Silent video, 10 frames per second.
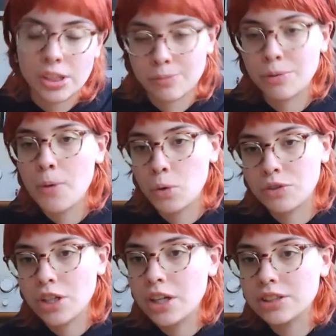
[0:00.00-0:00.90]

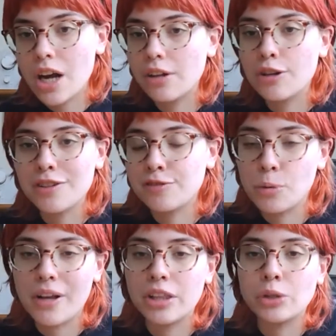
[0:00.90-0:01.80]
promoters, kind of
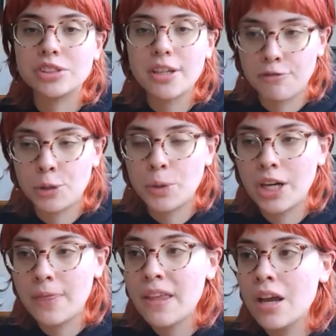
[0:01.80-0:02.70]
everyone knows
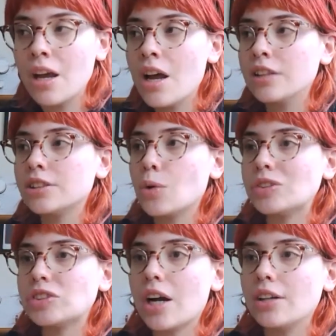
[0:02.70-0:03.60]
everyone. So
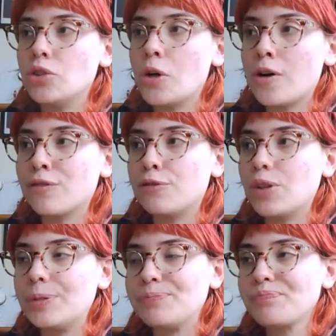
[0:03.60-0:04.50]
it's kind of
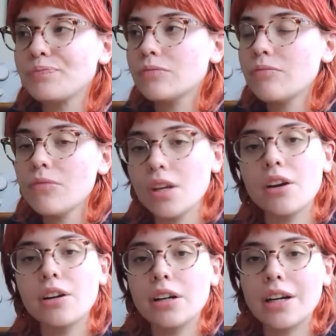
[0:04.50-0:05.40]

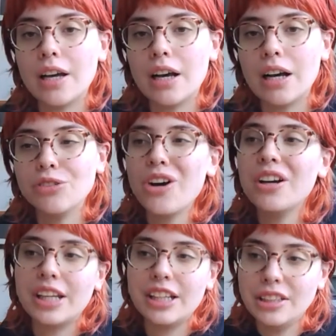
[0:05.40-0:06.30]
not
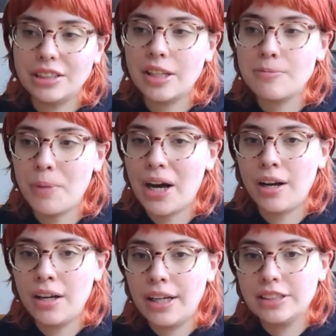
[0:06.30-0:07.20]
easy,
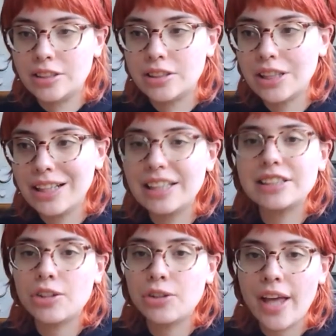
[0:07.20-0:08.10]
but it's
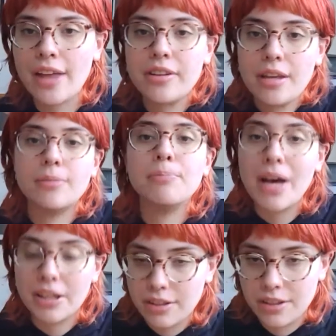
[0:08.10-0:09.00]
easy to get
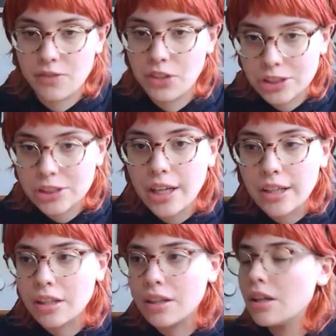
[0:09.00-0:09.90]
embedded in the
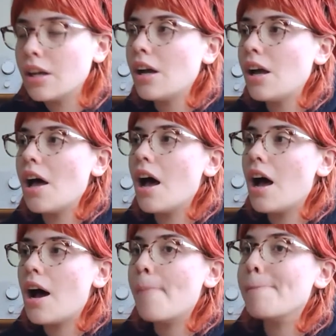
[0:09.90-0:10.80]
scene.
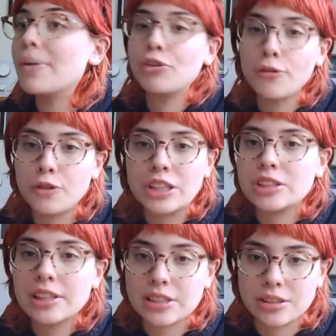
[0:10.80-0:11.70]
But
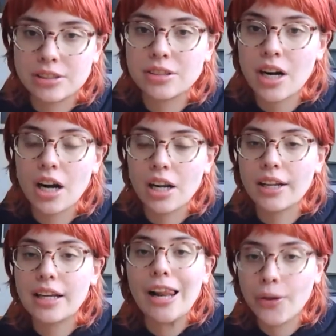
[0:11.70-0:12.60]
obviously, since there are
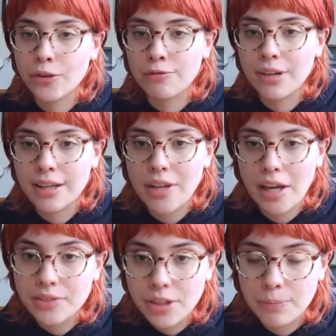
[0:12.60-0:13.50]
like a lot of really
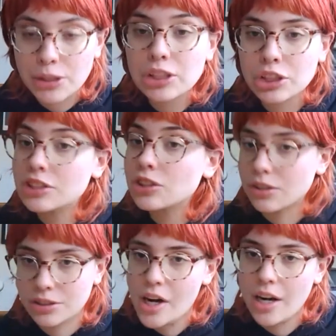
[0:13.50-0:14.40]
talented musicians,
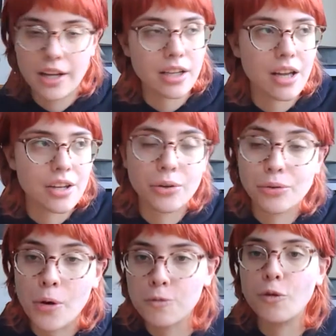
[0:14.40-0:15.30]
because there are like, I don't
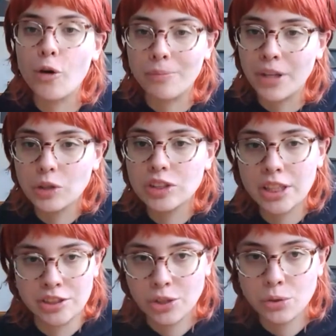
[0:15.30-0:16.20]
know, 4 music
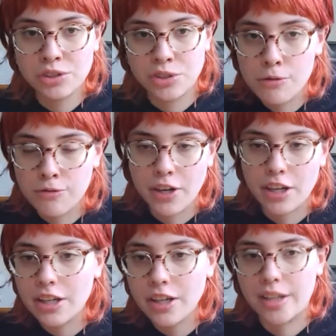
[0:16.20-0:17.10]
schools over
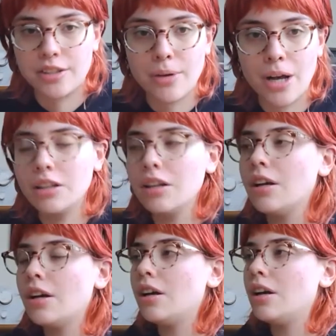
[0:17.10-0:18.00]
here as well,
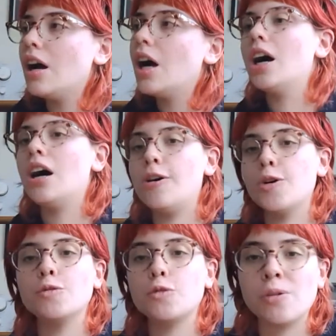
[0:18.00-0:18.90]

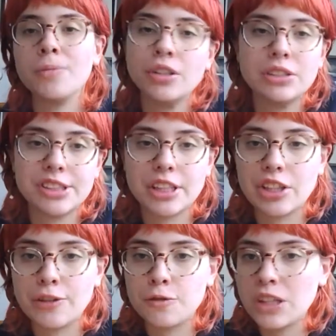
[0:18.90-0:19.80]
4 music
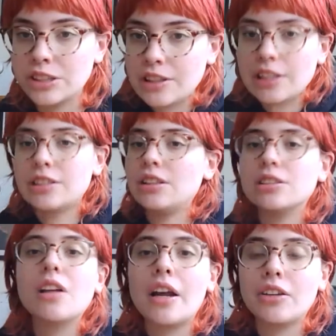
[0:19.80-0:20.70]
universities,
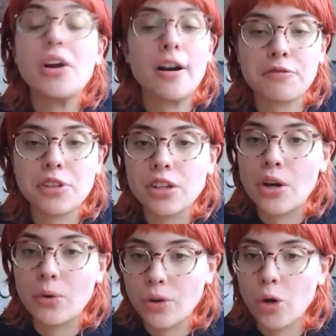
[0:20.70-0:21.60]
it's like you have to, you
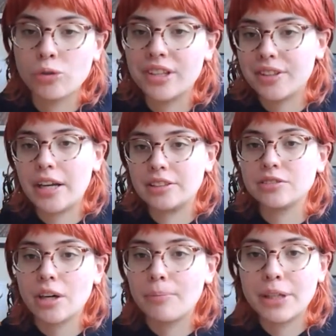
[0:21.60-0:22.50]
know, go that
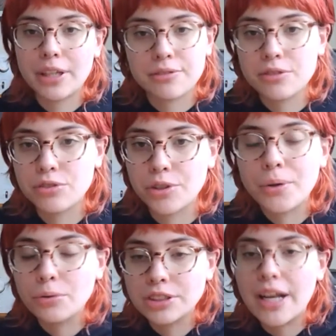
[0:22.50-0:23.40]
extra bit
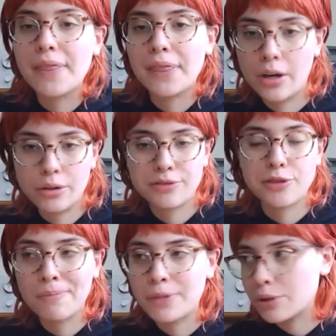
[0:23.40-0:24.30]
to stand out
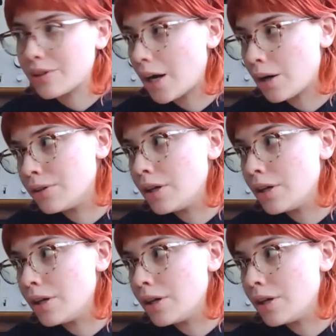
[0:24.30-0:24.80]
from the crowd.